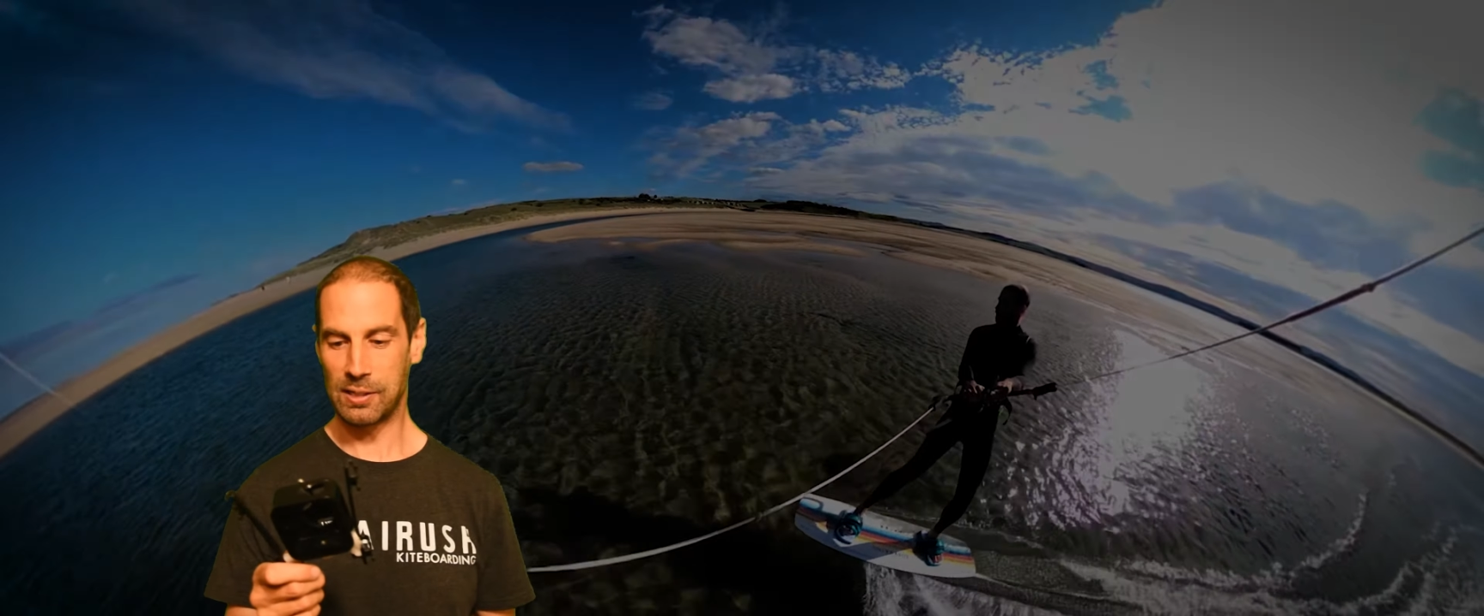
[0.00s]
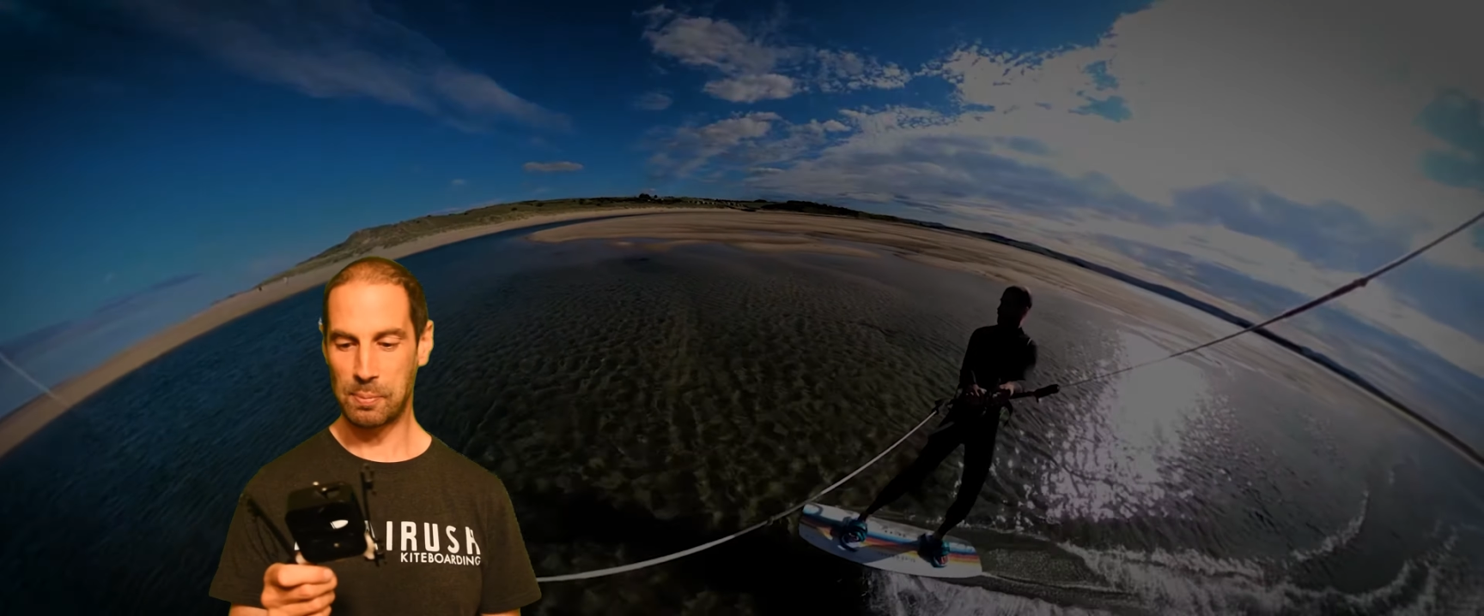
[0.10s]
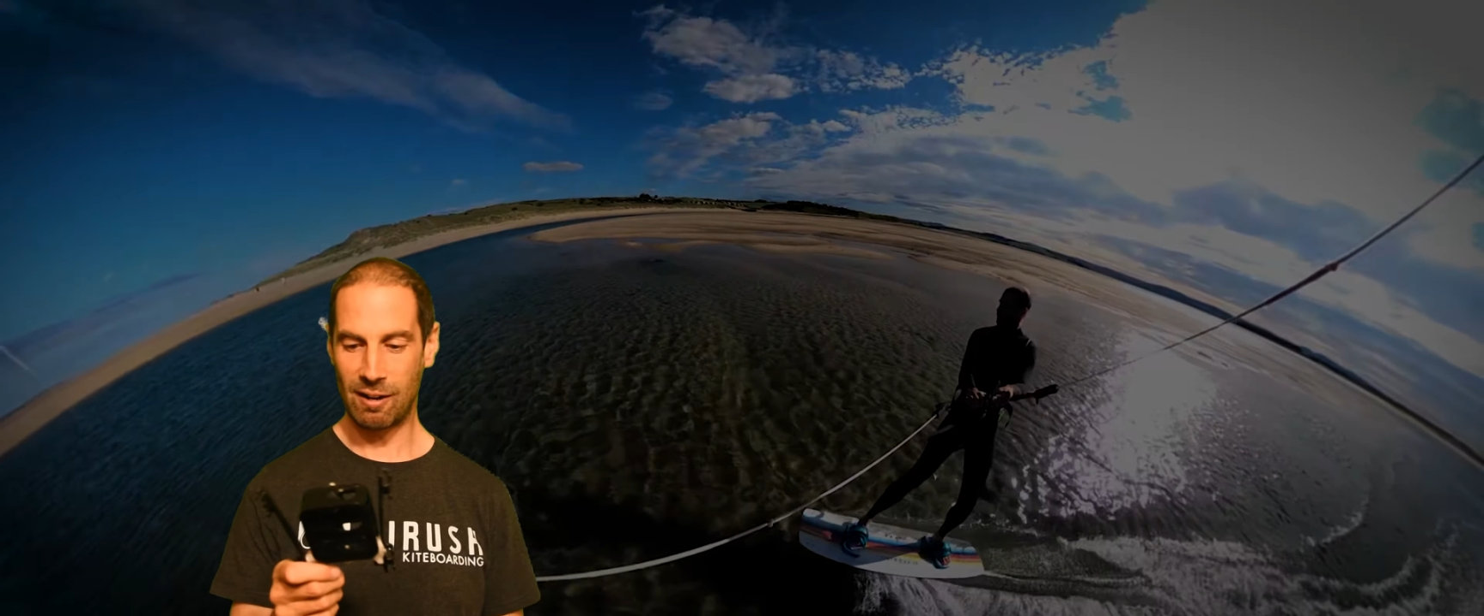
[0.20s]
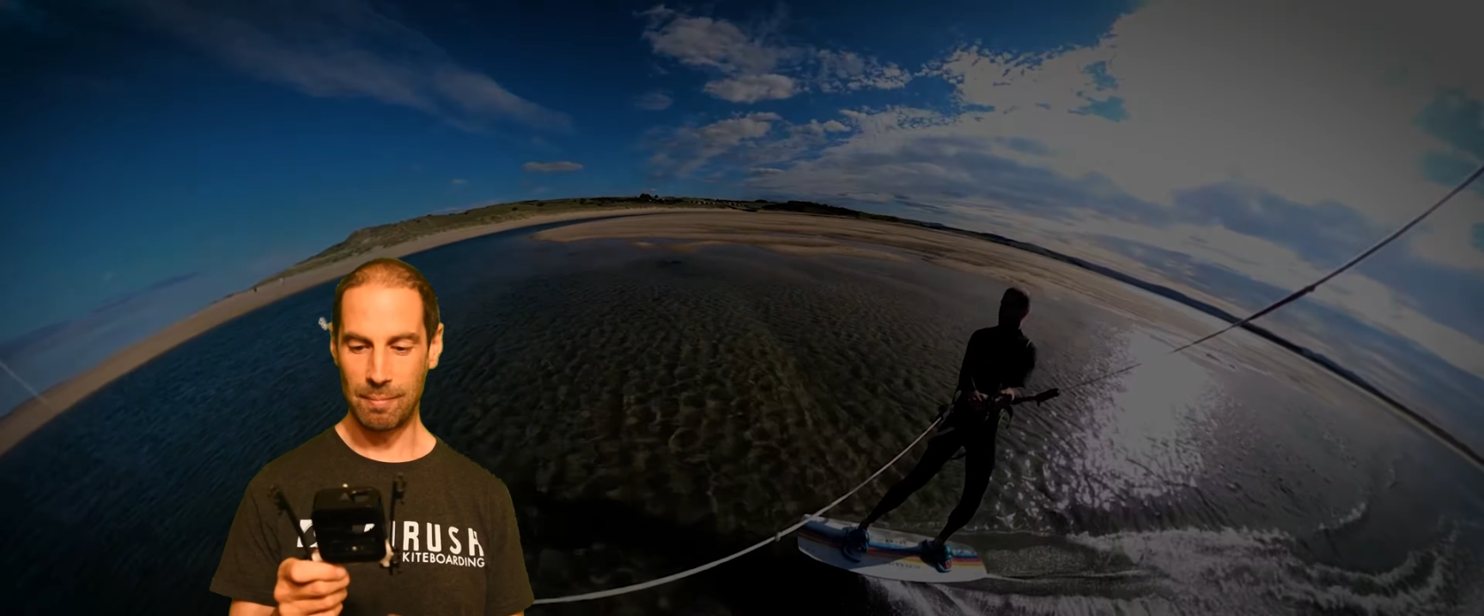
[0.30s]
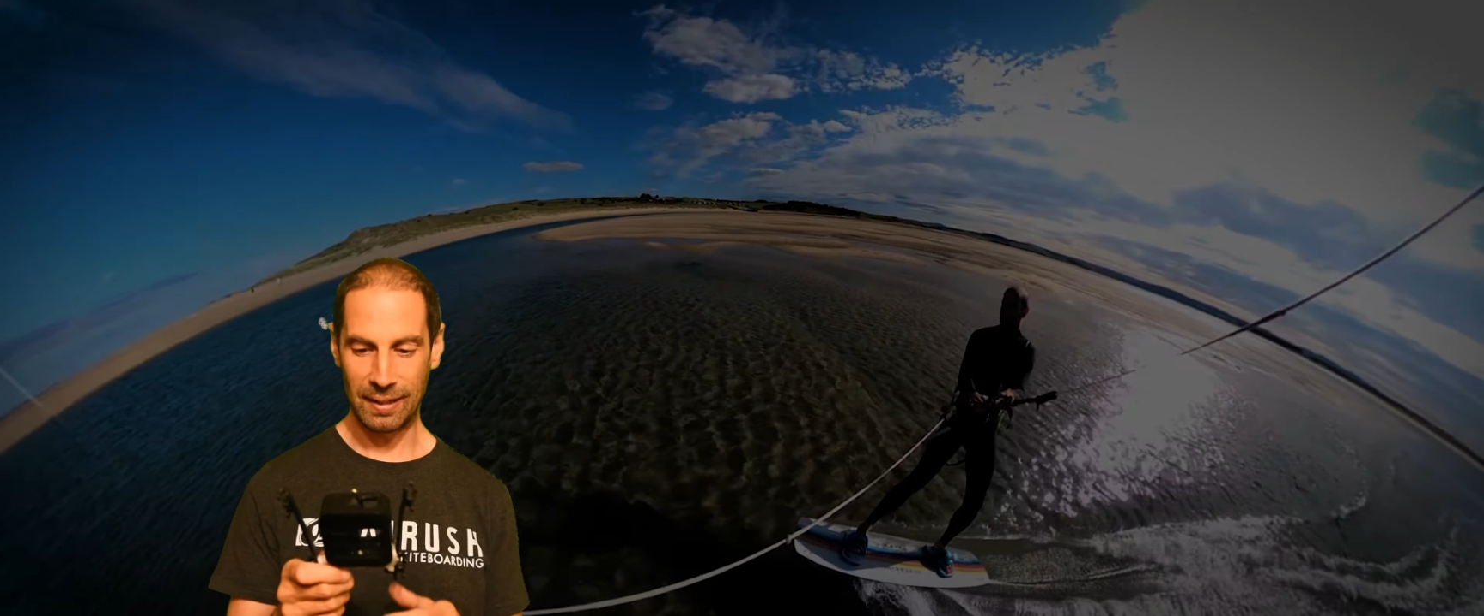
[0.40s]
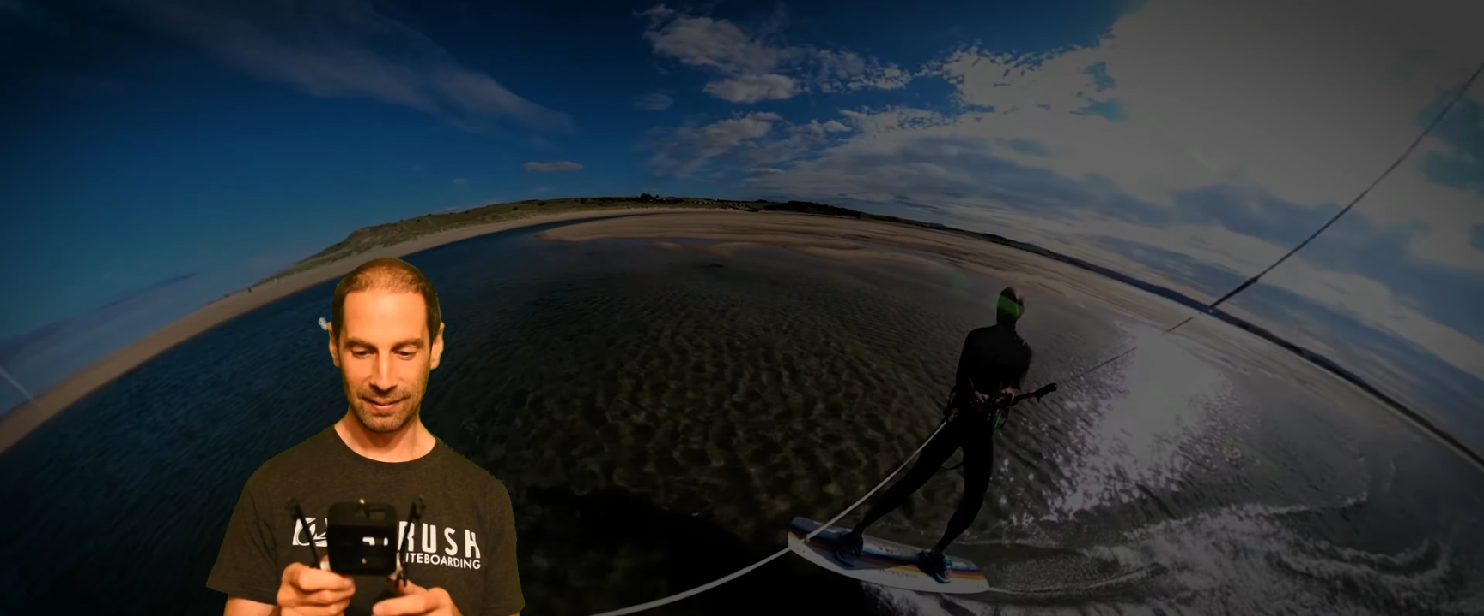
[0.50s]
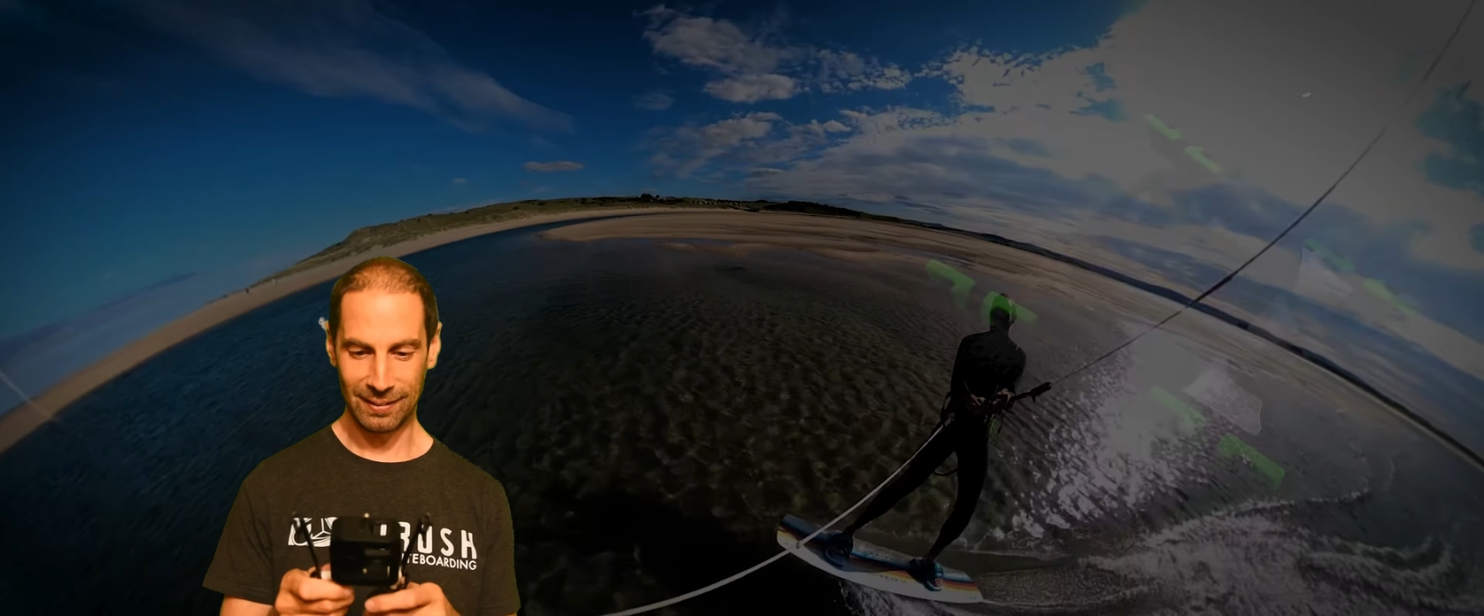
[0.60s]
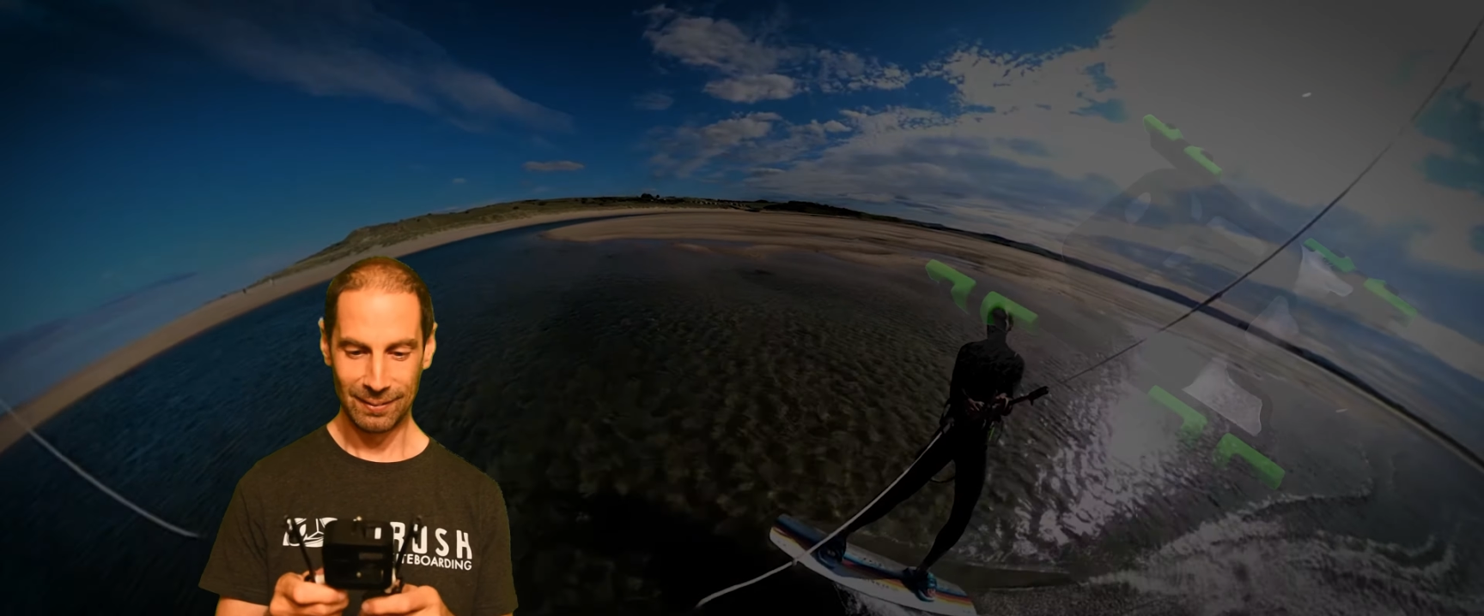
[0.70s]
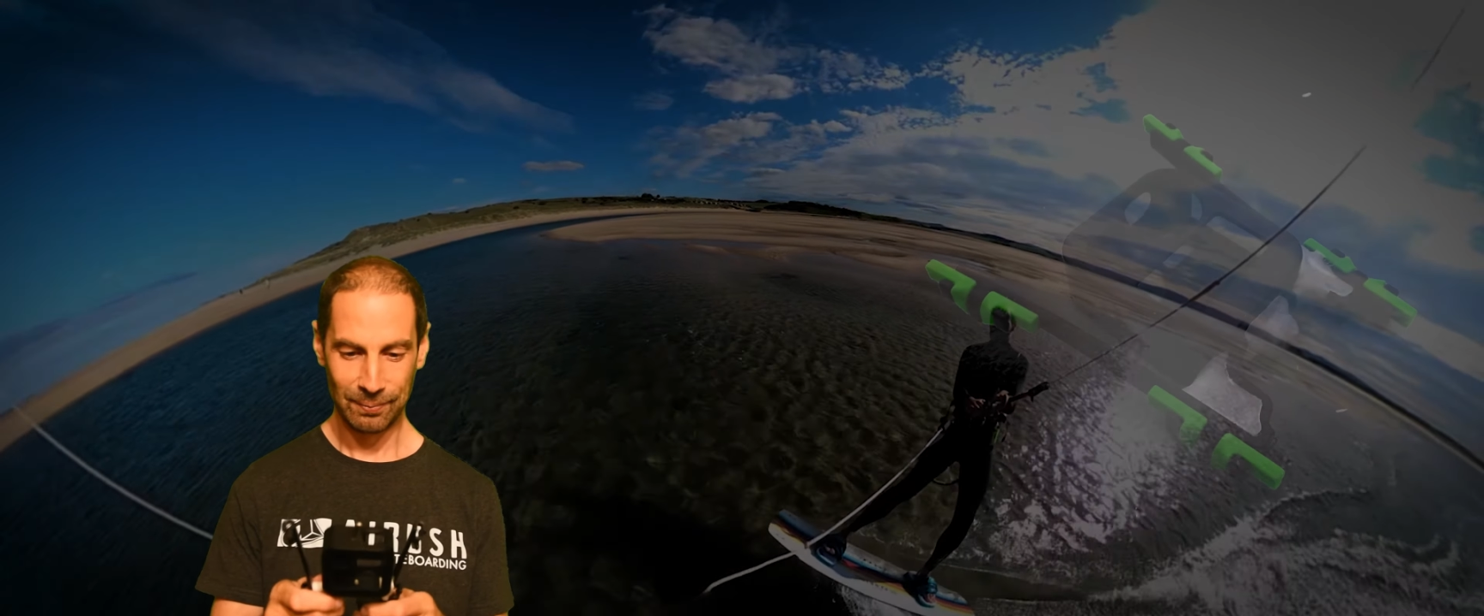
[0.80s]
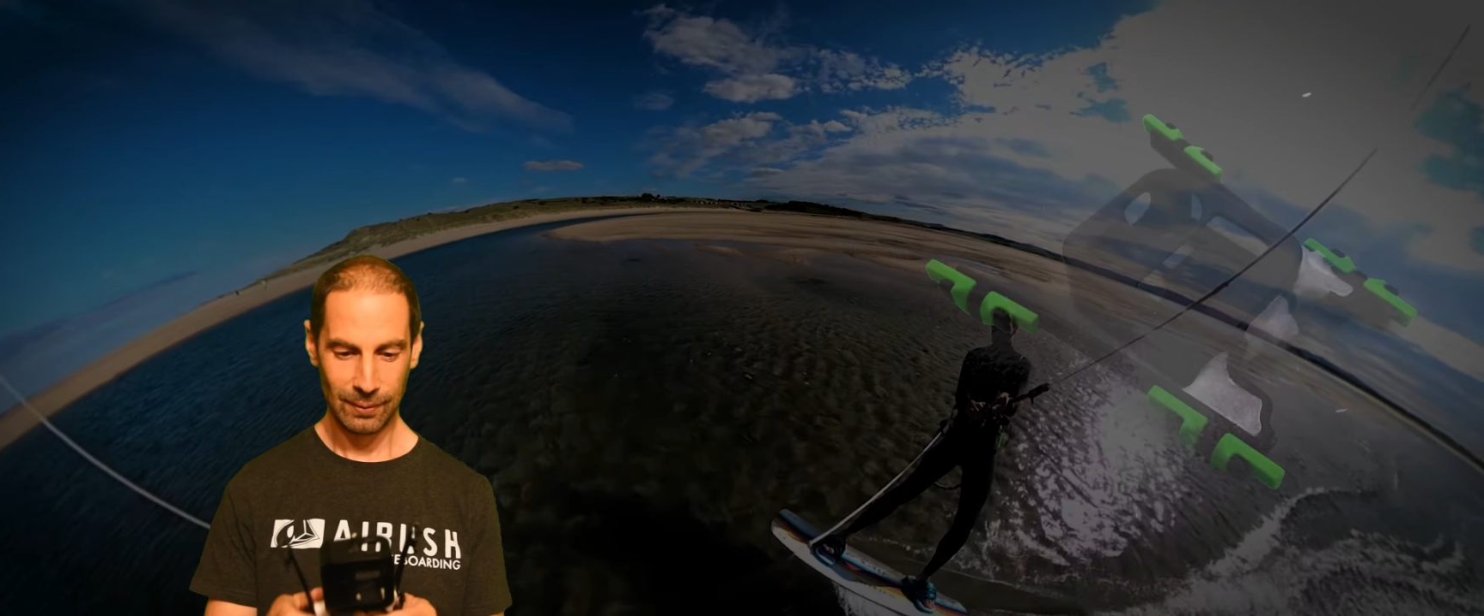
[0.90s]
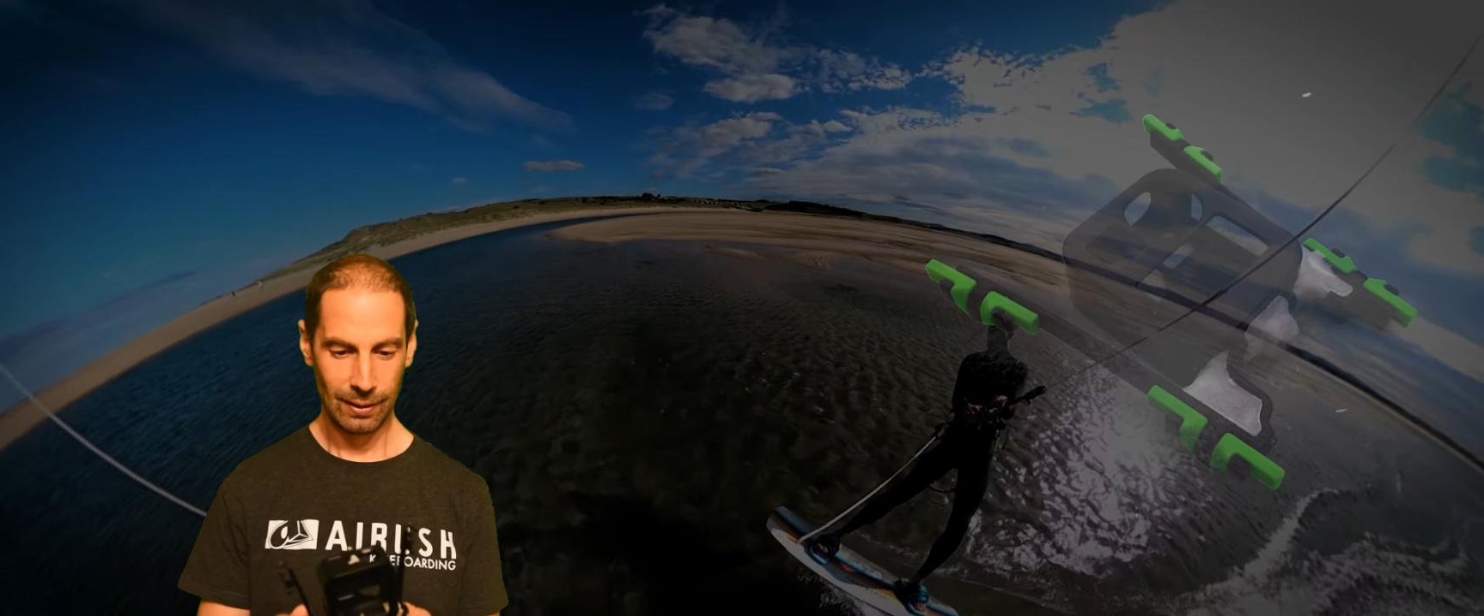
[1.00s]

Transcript: experimental.